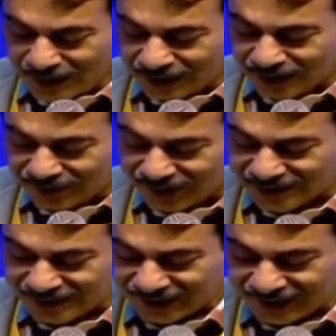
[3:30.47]
The
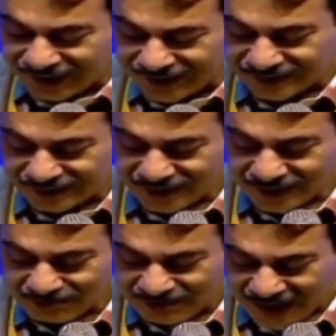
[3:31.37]
first one is
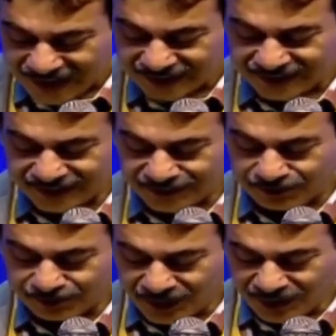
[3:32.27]

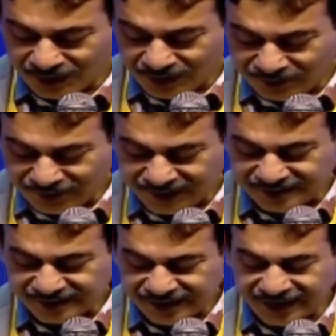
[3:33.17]
PATH,
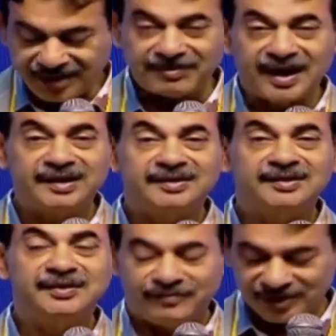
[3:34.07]
Fix AI
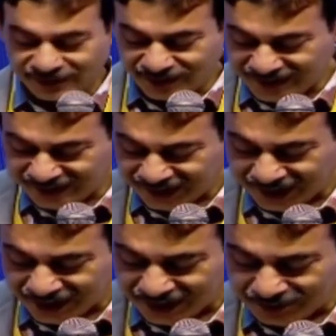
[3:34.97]
PATH, which will be
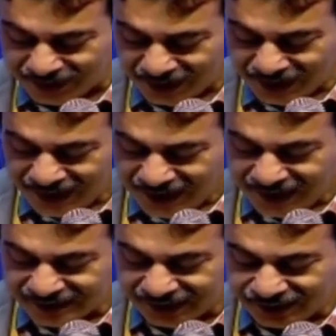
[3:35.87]
setting up
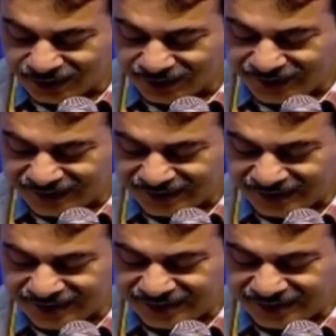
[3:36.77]
a center of excellence